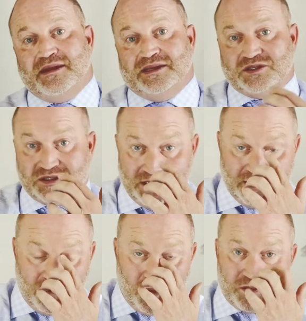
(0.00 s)
I just need to
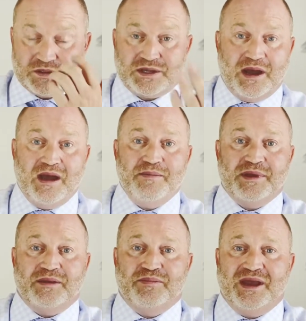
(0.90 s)
get workers' comp
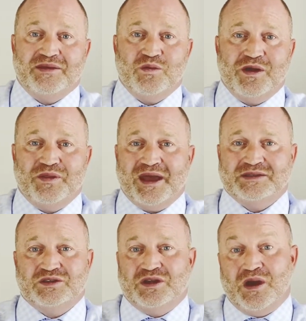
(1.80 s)
and pay the
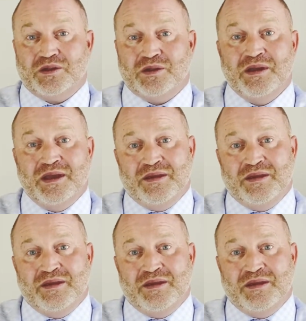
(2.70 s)
$1,000